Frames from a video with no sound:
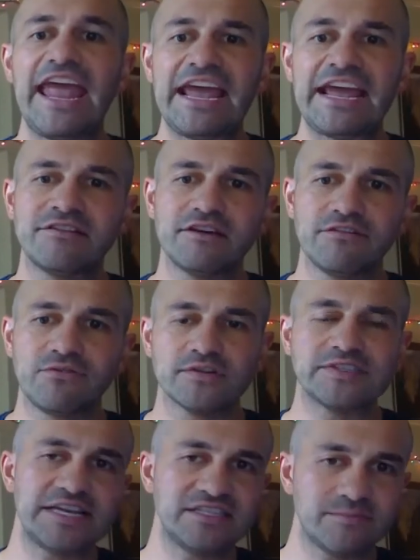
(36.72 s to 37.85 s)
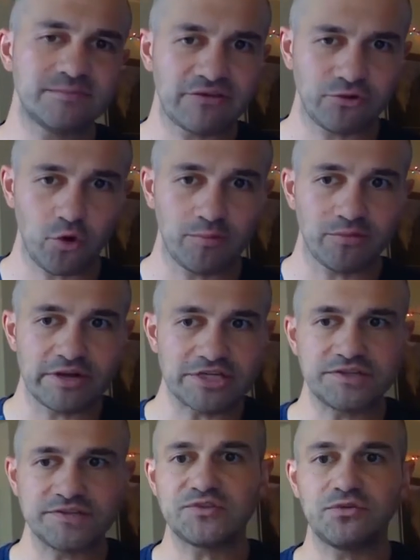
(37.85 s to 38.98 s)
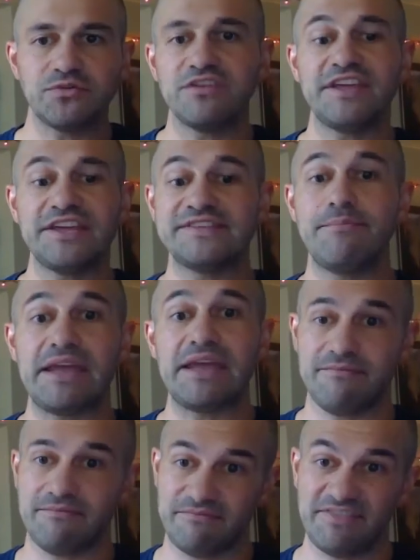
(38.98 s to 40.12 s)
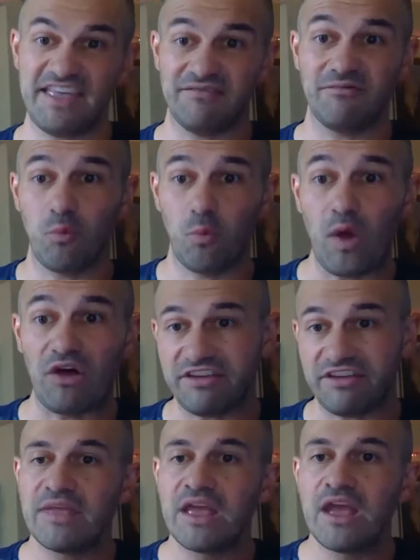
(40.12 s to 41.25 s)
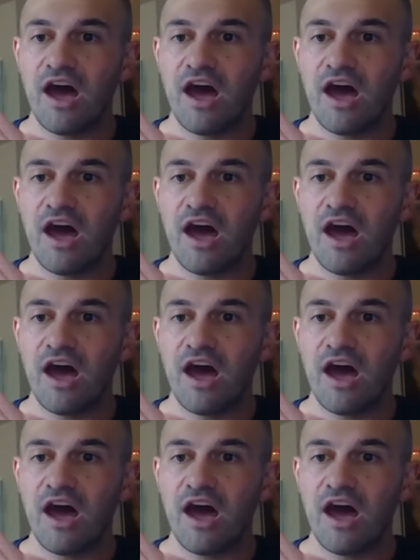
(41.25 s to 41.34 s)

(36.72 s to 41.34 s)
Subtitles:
And of course, it's about their corporations, so the things that made them that wealthy.